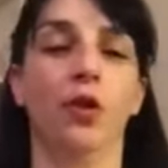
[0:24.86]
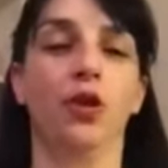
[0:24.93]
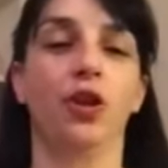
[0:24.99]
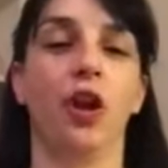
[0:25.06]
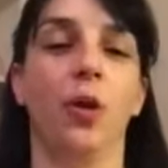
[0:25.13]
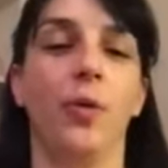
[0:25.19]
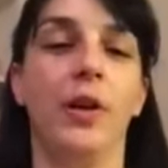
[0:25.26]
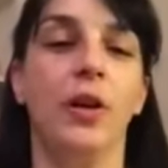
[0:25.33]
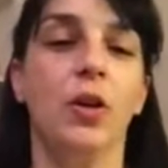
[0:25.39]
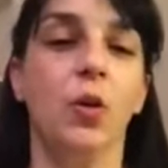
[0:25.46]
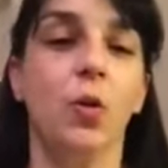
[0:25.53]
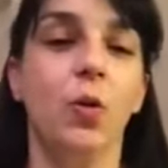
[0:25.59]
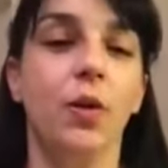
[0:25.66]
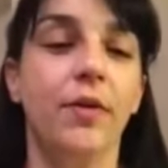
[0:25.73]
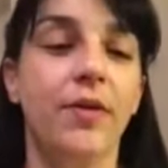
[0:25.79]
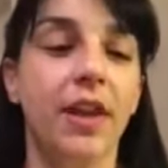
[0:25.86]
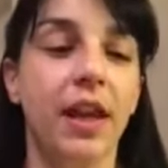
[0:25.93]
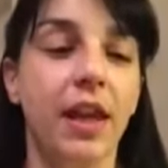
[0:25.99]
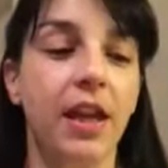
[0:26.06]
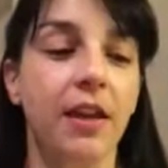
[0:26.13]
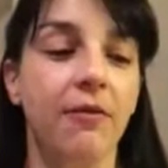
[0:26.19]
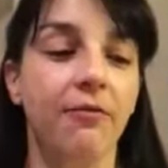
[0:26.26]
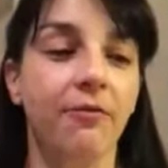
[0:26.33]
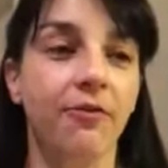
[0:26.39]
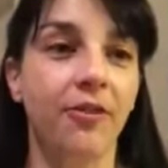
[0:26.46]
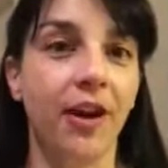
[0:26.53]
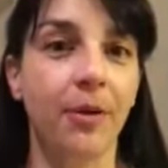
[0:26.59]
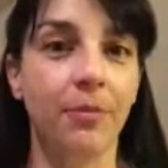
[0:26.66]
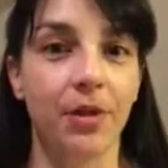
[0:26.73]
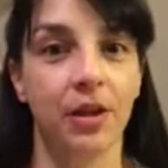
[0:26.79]
showing all of the
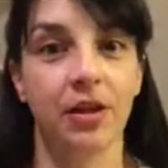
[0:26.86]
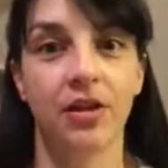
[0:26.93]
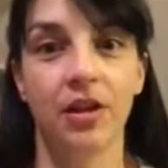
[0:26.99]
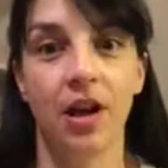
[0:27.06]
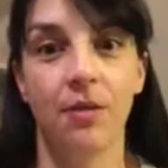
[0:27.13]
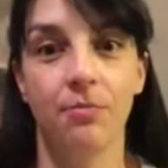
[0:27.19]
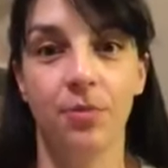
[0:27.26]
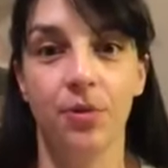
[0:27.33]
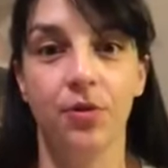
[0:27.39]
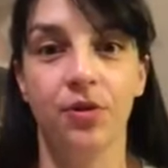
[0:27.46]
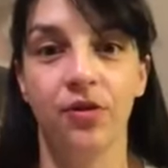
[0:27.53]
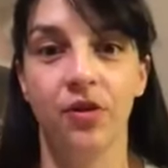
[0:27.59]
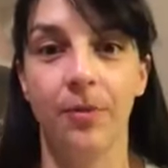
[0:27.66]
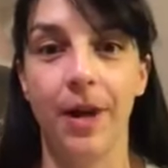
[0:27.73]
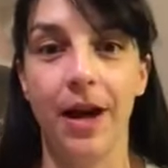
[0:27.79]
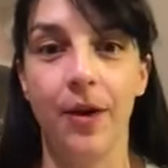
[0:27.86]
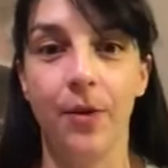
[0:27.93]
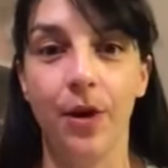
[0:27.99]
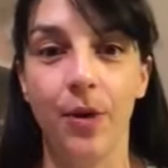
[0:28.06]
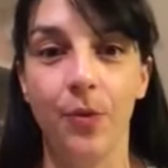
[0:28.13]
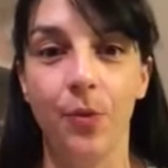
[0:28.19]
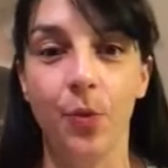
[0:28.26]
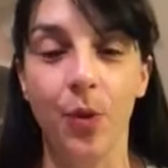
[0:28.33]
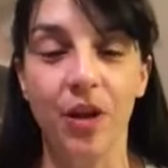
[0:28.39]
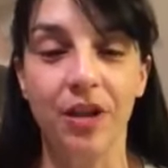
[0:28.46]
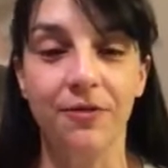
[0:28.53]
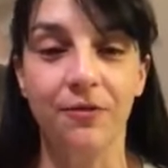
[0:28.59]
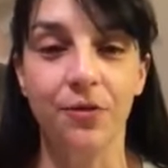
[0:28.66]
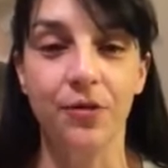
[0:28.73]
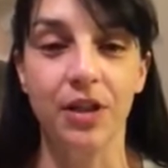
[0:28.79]
fabulous samples from our
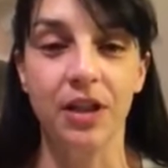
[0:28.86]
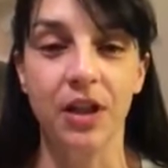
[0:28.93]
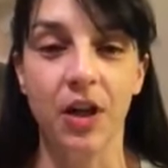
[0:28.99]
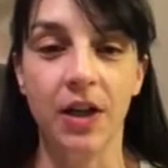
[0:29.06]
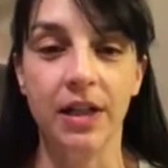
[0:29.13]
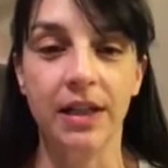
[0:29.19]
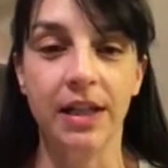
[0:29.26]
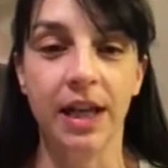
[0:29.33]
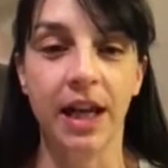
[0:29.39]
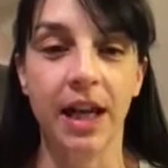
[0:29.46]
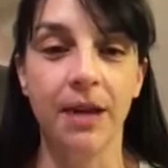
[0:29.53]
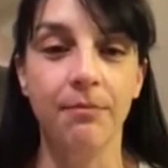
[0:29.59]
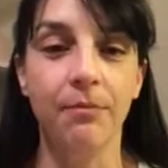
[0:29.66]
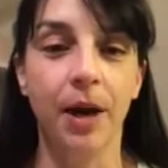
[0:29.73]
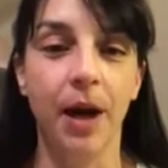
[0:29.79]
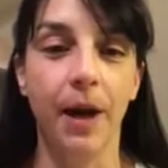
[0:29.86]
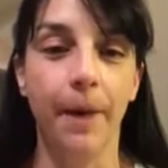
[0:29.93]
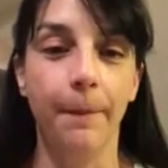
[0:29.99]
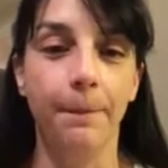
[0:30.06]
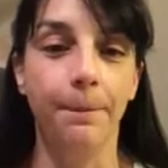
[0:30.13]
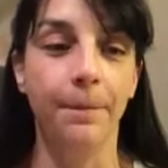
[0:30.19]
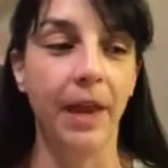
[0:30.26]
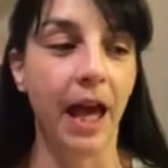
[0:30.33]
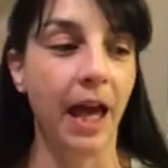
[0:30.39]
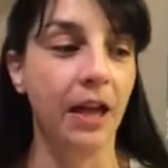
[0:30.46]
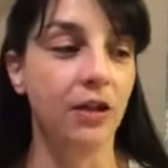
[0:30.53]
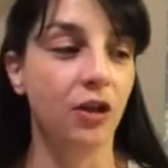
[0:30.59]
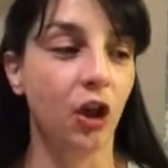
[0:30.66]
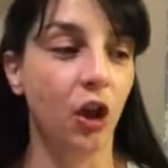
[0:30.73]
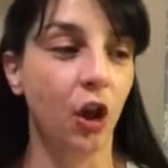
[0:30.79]
wonderful design team,
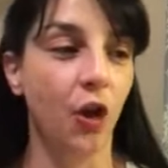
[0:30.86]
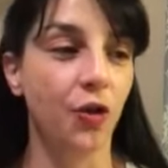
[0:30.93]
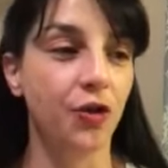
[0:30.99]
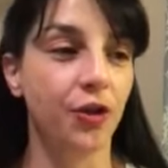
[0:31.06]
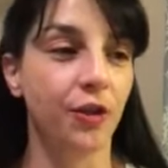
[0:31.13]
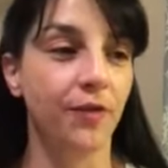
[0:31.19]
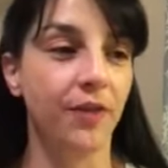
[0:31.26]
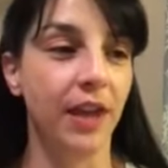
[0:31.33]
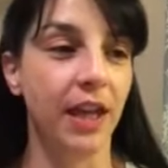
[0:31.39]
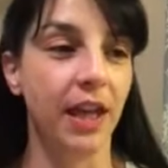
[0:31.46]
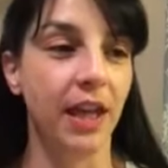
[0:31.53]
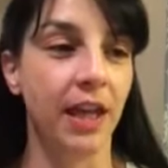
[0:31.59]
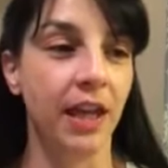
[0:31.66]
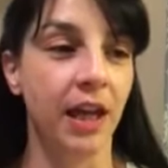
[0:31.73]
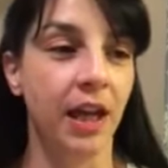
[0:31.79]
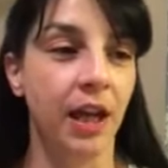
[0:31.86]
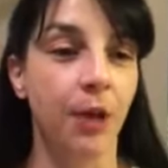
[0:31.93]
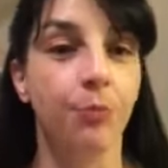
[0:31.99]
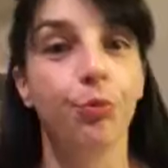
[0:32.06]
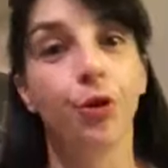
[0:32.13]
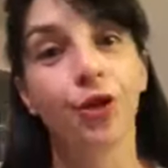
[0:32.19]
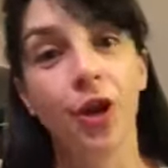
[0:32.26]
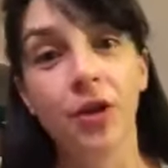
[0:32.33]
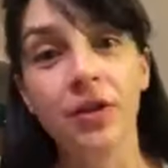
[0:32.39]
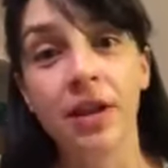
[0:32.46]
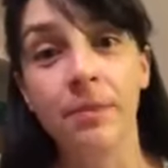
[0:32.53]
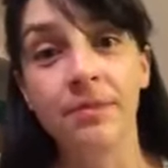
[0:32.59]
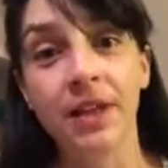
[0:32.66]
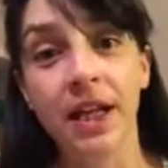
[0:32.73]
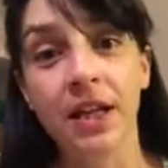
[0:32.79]
and a lot of the product
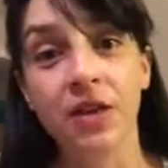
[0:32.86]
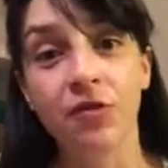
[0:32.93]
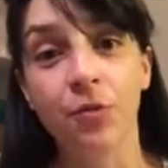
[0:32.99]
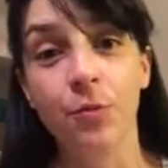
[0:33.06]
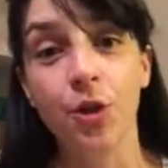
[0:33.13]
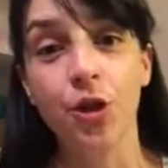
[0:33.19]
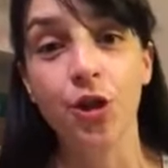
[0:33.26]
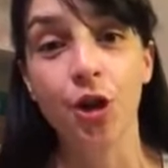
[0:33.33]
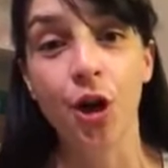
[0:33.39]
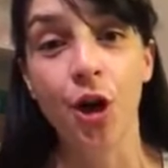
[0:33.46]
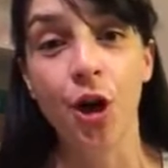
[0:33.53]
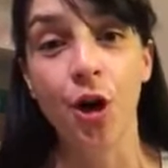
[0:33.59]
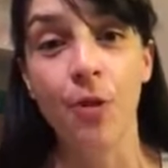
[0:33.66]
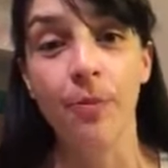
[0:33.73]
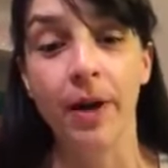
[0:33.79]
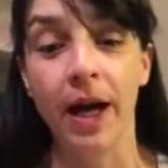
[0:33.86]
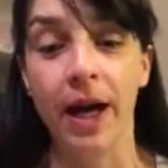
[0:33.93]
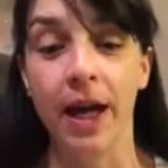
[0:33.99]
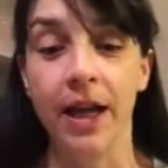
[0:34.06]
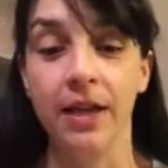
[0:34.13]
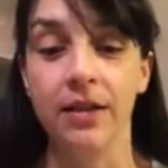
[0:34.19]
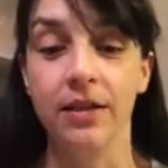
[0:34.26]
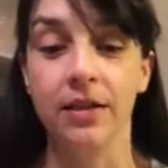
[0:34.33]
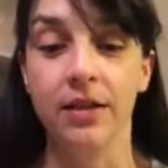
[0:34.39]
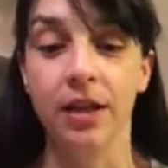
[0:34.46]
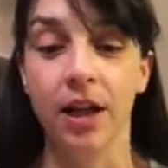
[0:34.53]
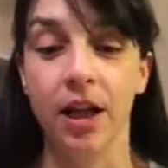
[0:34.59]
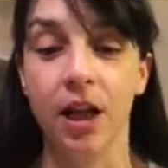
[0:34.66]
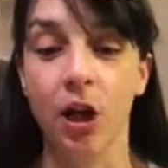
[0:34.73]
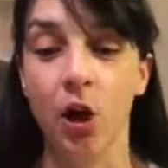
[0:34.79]
updates from the shop and
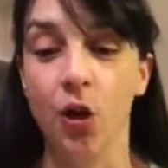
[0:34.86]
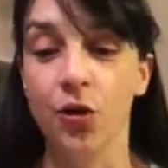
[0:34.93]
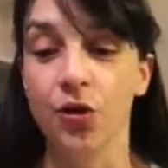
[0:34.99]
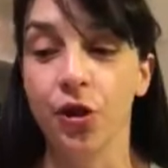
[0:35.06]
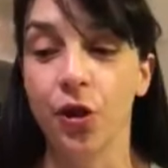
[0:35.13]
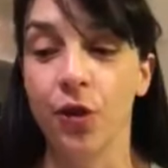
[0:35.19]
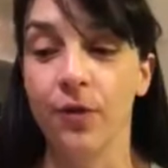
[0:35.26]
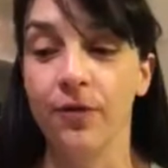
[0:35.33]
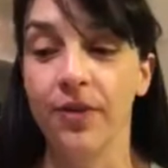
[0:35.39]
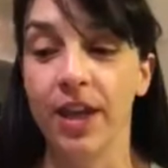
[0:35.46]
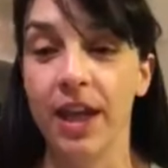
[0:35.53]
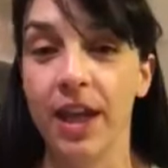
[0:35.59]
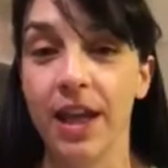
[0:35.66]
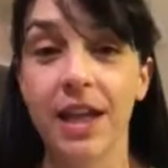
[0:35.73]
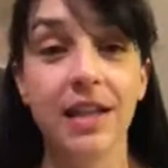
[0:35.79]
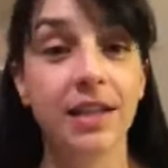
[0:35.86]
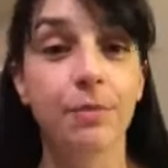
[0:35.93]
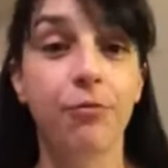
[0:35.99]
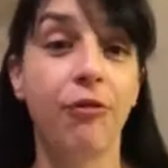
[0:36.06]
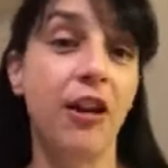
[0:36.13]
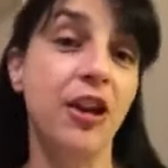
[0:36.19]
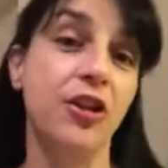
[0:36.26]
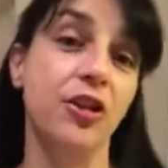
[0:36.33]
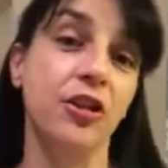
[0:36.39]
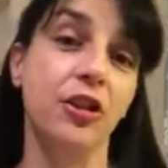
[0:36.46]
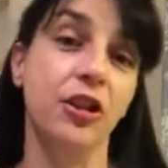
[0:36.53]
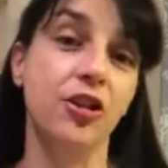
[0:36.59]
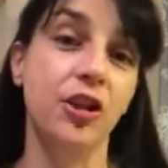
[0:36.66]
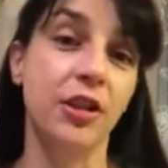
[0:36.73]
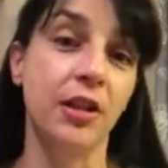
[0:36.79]
a lot of the
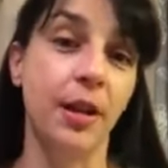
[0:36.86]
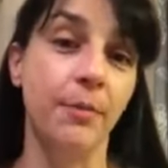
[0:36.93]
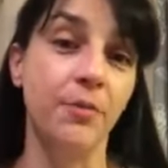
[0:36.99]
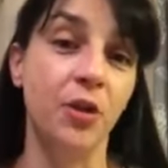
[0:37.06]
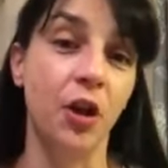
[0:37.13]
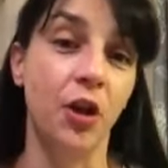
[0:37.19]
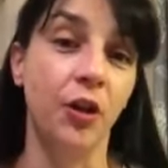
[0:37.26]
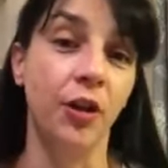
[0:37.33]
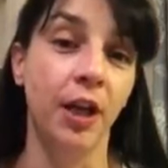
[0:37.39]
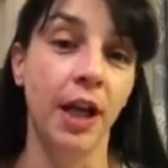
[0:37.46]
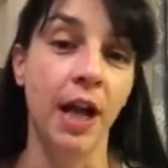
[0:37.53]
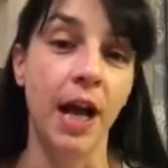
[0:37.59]
inspiration that just comes on.